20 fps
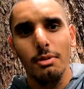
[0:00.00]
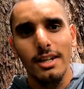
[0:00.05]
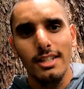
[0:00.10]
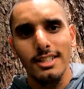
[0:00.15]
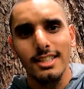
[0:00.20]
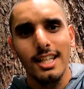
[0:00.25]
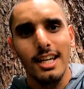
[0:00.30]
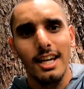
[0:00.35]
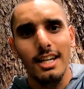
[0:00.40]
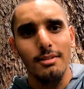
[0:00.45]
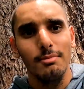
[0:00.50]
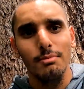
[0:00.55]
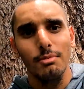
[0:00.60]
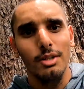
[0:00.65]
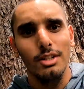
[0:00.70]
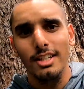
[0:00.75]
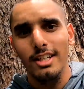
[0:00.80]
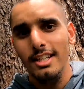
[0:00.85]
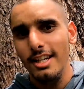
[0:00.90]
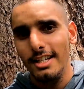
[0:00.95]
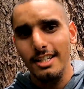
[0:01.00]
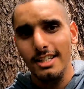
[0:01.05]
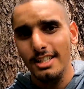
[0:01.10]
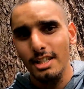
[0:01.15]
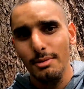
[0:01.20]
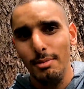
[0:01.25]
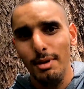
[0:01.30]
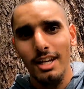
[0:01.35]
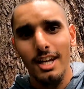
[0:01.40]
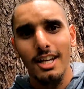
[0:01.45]
ones that had
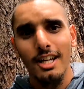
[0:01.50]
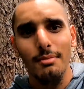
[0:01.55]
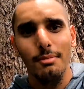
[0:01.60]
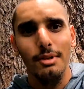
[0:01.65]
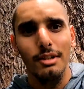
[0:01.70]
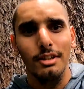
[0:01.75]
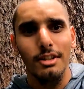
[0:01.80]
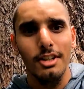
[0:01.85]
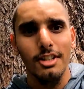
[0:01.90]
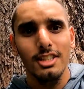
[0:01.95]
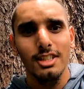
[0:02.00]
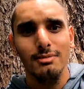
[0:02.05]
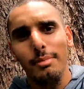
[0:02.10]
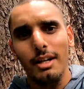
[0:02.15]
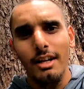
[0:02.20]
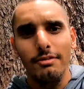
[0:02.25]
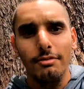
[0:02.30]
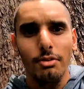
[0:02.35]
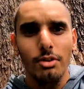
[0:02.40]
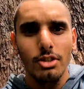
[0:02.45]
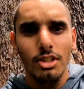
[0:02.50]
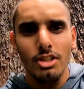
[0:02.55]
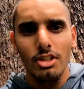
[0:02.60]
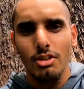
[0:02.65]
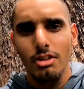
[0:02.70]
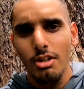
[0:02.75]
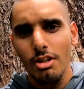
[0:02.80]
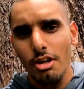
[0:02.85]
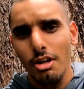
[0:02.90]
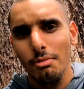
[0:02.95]
disappeared and were lost. But
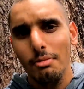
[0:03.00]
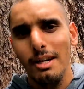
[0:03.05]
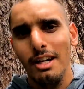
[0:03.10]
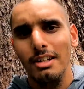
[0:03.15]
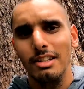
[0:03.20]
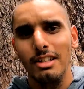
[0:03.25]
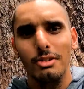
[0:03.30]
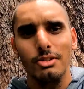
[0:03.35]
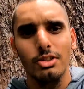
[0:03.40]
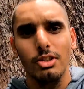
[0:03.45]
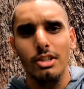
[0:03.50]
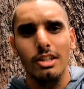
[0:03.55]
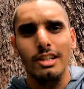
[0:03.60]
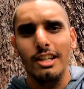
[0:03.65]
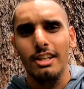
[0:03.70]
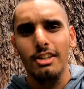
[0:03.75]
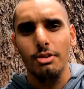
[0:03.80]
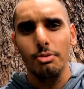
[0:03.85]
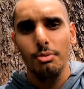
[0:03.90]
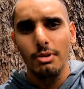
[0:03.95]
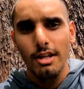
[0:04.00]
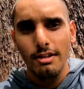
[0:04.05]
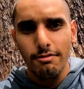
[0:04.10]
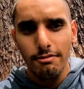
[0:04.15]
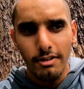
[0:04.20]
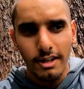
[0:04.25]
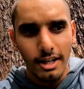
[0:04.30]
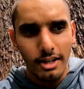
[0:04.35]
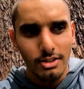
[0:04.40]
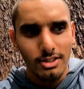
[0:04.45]
unfortunately, to no avail. There was only like 3
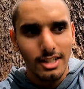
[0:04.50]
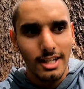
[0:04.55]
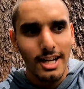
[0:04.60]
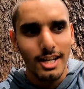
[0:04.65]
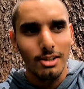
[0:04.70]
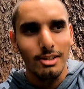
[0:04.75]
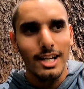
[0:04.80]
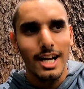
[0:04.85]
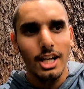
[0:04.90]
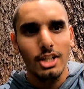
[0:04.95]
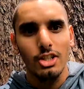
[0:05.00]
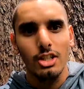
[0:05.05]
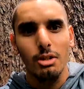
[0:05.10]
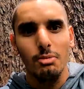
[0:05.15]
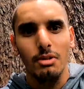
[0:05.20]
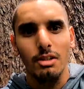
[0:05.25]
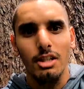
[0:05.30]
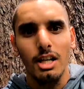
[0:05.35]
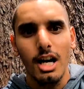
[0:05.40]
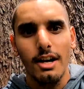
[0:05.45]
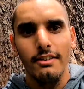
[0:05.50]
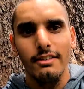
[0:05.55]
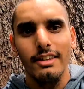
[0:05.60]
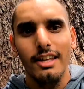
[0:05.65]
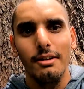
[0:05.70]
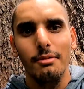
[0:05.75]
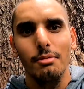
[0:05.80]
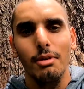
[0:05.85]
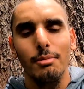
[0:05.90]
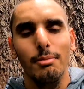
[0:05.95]
files that I could actually recover
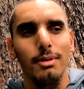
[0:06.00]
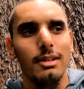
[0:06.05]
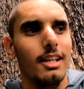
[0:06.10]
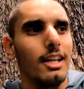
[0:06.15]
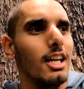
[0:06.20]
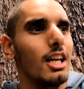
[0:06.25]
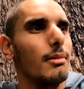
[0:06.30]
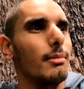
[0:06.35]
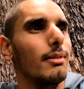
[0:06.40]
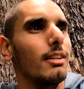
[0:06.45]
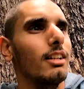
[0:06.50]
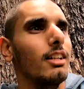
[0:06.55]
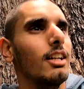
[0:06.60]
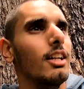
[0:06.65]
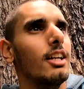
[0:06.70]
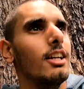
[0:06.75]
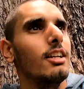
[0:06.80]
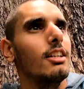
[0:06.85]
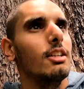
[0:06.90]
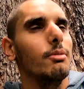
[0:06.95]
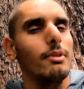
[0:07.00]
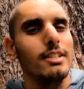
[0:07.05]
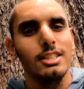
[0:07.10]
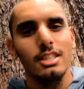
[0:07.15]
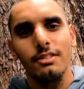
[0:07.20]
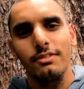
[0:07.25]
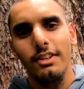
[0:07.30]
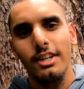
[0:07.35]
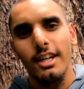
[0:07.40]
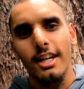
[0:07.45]
that were playable. The
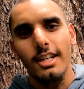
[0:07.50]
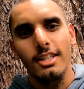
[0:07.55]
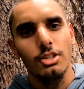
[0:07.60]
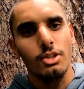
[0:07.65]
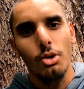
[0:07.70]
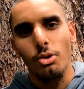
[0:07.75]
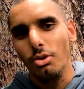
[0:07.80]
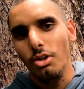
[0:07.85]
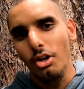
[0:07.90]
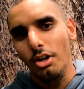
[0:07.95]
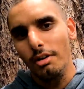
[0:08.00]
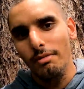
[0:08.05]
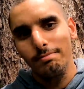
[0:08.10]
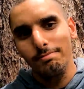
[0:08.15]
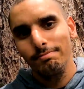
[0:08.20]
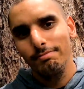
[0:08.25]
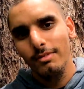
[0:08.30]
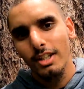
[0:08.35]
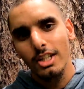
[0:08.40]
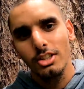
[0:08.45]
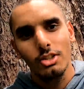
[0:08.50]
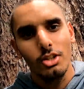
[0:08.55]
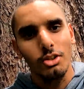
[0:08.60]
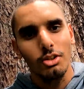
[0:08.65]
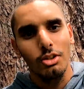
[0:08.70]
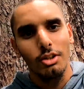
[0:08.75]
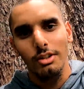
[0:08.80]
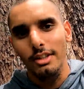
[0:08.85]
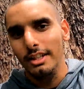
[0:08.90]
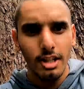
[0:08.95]
rest of it, it's all gone. It's all
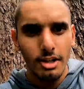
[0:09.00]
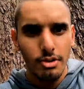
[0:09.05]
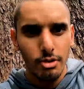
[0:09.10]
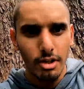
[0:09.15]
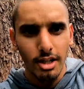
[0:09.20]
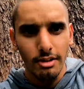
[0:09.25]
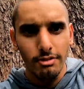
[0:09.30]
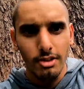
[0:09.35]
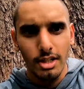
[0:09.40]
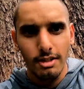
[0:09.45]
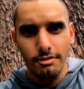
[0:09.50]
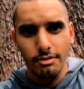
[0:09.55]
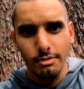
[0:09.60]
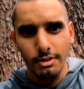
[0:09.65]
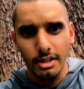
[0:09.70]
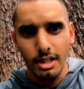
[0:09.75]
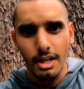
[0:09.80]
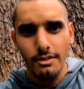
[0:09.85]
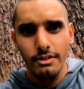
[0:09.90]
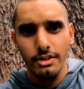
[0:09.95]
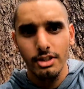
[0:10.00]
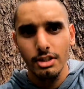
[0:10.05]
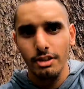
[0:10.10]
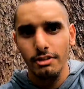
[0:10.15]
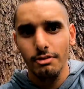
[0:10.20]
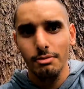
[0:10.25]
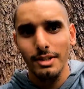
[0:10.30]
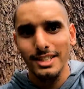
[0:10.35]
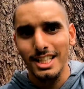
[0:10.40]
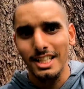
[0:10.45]
gone. I tried a few different recovery
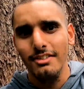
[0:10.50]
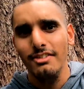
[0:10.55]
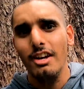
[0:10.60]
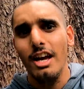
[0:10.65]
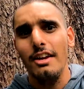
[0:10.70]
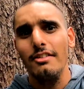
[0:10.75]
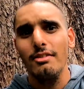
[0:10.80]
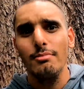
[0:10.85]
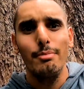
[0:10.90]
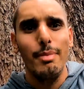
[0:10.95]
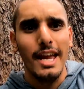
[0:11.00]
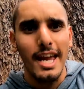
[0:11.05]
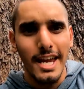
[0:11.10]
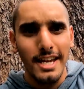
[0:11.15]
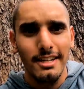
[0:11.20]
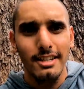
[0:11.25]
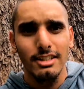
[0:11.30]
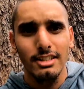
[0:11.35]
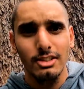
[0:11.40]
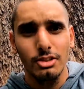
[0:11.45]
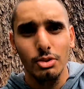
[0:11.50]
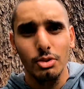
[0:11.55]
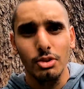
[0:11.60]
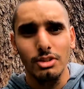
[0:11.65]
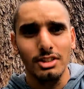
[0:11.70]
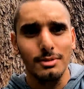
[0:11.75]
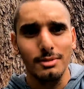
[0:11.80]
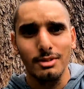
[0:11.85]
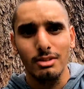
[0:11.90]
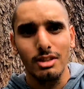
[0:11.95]
softwares. I even paid a
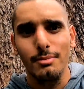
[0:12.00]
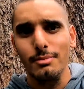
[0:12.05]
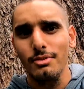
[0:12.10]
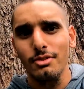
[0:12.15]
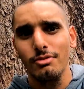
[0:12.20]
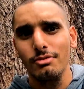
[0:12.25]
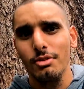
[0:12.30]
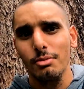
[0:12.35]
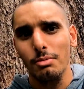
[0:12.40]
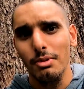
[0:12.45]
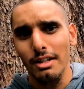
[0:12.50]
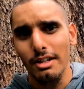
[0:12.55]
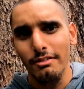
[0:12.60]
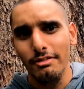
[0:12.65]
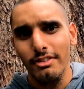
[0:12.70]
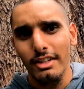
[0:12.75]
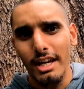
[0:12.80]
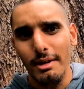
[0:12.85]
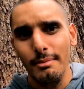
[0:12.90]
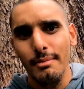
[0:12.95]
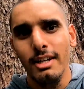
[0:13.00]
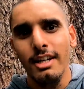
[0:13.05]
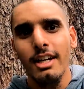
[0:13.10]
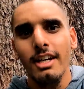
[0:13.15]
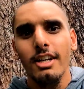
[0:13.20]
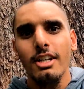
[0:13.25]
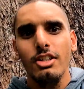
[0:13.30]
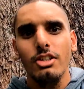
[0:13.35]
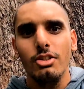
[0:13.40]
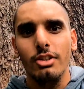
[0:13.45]
short subscription for one of them,
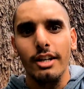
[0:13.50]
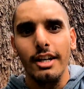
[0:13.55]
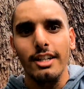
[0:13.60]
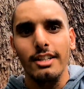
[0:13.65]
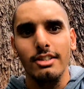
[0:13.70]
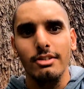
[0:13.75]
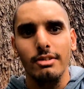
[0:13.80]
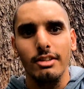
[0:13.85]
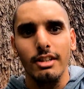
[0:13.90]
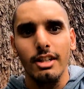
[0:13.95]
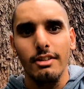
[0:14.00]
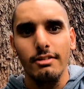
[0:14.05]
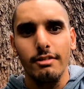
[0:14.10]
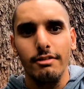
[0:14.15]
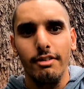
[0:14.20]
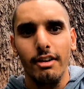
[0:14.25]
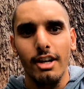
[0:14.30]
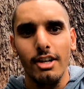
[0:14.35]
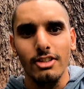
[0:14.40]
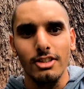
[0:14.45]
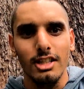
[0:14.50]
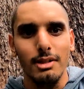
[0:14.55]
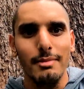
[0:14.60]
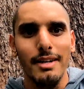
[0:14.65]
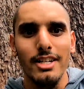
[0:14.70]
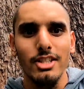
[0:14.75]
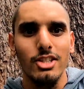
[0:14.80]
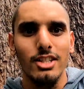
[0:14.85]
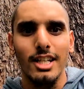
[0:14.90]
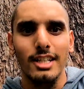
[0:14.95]
trying to recover files, and I
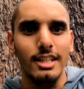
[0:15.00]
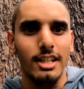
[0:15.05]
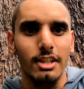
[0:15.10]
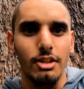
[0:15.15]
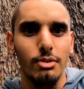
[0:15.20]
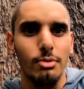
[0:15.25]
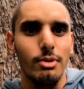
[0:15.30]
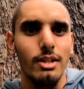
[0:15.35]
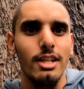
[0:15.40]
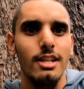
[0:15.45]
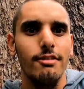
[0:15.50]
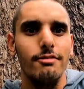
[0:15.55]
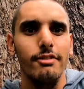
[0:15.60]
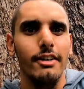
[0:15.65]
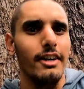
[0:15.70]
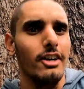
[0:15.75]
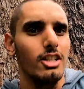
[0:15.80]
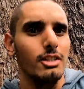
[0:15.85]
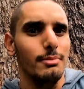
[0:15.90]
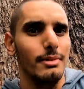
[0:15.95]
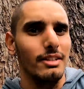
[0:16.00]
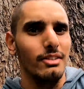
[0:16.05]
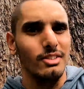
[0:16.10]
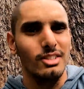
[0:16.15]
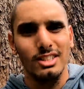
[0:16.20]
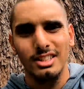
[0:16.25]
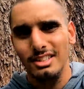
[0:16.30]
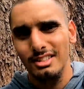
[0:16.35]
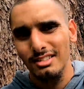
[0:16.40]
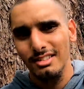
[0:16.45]
managed to get like 3 files, but they were
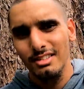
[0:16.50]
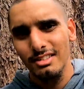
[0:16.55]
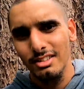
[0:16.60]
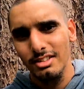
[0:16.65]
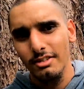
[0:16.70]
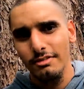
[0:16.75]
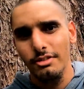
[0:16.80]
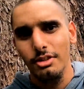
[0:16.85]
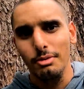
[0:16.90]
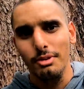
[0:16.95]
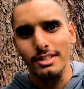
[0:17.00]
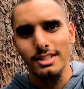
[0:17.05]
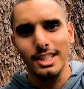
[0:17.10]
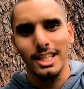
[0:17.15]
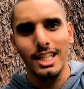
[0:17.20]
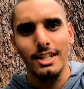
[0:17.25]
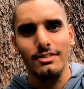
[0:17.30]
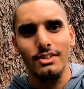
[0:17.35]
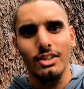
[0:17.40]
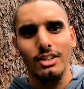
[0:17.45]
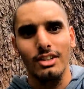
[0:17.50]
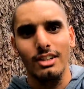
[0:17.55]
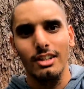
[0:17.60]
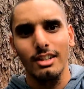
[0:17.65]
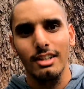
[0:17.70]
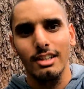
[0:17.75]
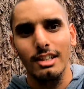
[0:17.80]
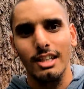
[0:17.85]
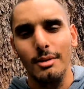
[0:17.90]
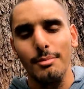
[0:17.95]
just a few insignificant
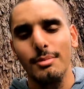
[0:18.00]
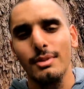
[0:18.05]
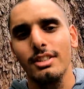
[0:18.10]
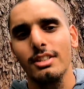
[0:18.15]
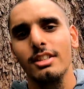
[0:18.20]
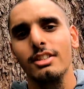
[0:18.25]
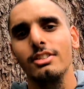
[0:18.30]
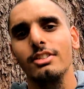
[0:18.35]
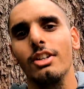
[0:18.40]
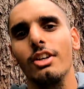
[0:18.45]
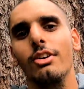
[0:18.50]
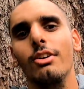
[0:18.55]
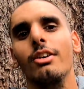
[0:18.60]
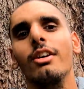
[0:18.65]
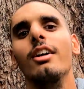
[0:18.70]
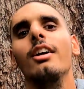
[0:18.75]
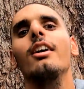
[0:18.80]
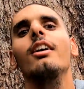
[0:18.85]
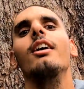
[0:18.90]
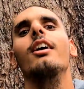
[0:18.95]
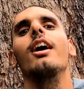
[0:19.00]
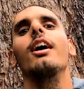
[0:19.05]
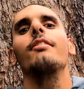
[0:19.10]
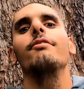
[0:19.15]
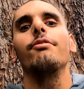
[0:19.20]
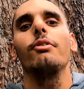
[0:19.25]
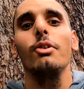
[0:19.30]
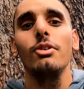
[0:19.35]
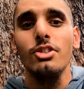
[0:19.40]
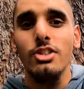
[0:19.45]
clips. So
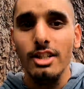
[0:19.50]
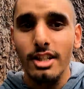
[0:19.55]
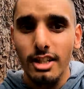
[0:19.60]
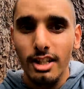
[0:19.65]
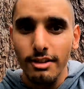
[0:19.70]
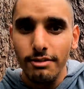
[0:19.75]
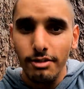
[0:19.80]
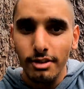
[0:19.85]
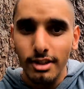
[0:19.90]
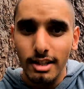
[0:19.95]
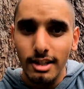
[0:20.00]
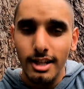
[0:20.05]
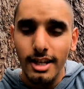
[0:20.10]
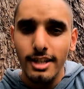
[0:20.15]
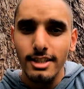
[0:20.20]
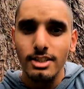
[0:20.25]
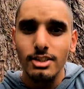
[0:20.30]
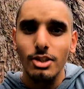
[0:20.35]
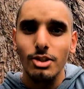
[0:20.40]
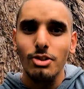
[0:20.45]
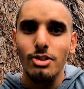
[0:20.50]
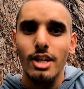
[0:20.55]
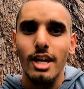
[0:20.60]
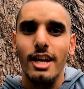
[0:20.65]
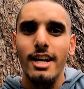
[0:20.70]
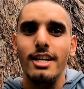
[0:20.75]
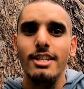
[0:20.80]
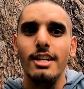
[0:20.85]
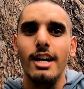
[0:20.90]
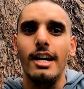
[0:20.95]
unfortunately for the last 2
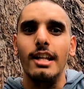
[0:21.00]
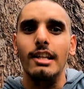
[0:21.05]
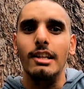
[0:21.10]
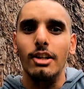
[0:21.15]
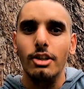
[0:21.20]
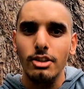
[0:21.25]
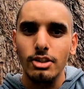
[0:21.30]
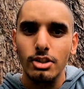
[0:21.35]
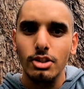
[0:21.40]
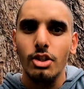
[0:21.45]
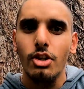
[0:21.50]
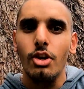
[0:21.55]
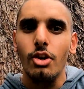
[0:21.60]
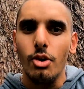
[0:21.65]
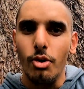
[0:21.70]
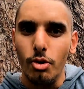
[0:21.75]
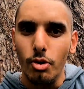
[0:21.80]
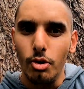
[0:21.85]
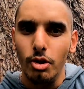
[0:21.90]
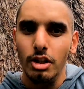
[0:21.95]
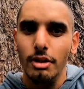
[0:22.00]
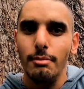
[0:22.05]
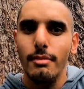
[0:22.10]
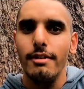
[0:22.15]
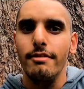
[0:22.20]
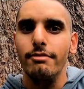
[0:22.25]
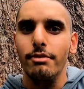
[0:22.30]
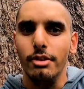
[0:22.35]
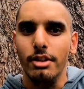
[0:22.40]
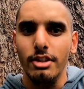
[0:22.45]
days I lost all of
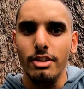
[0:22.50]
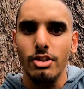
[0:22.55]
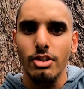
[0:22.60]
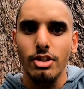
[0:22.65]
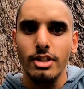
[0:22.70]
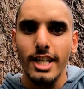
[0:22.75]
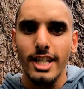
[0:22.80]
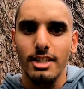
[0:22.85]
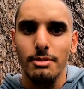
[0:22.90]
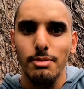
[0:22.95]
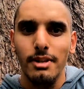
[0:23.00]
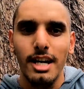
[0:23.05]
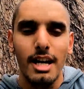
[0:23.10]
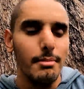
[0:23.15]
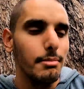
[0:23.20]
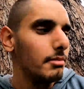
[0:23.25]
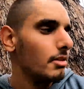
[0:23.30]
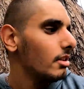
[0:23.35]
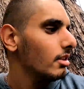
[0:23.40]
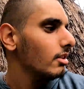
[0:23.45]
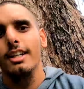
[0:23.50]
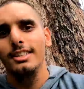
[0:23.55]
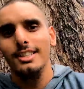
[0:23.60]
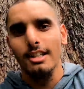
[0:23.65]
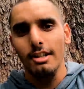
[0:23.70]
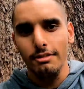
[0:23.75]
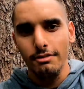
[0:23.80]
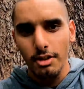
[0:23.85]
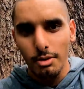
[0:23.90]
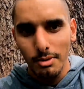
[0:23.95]
my footage. That's what happened. It's
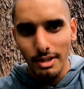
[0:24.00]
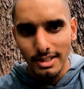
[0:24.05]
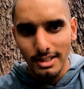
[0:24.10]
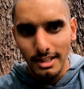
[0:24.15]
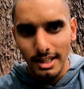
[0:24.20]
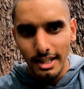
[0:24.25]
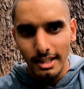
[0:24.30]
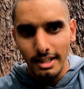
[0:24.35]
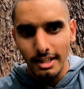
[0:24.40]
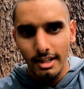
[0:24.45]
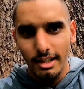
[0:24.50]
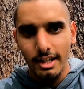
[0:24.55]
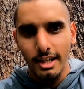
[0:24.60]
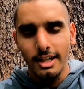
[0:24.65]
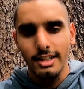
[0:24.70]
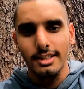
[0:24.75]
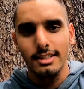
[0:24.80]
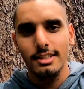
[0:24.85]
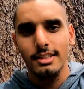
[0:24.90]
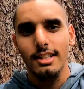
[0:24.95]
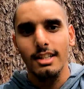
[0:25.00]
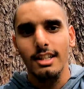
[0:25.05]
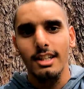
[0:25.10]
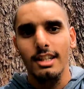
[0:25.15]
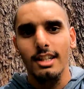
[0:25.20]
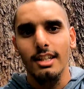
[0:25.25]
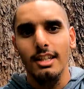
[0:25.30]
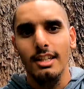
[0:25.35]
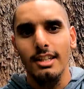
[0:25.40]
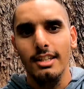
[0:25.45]
now a few weeks later. It's
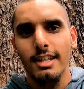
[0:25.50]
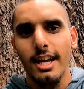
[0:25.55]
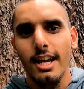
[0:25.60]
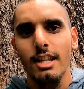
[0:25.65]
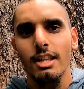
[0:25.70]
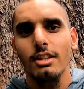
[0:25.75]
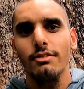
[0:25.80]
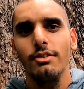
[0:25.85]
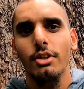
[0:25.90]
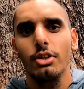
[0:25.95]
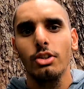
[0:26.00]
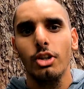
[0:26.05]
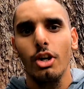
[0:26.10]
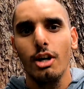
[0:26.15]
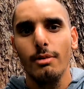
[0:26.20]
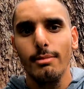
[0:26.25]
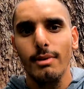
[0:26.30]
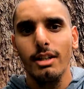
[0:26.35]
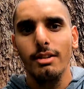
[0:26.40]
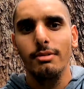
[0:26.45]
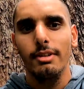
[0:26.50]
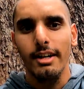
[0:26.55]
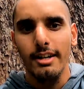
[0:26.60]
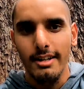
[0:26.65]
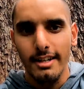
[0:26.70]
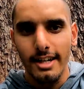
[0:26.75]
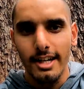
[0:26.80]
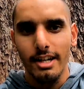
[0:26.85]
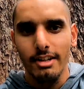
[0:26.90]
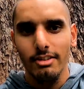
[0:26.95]
the 10th of October right
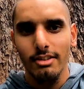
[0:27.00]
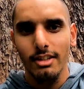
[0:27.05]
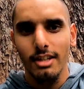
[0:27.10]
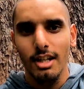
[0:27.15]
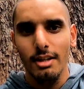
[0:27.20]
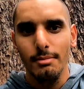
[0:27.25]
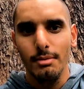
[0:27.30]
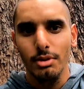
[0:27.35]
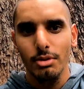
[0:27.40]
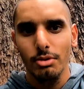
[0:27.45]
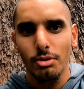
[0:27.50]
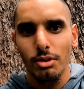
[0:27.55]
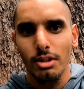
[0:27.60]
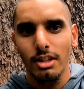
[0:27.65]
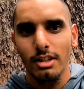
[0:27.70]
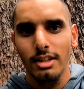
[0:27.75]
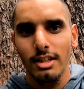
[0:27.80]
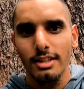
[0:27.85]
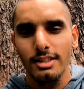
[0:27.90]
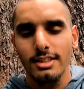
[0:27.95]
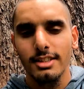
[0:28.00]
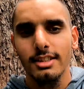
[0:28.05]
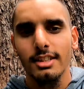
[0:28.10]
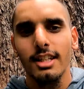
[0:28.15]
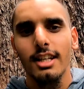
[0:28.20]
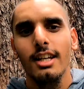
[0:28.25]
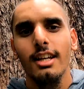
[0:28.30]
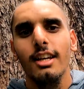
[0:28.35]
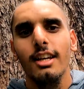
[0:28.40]
now that I'm recording this,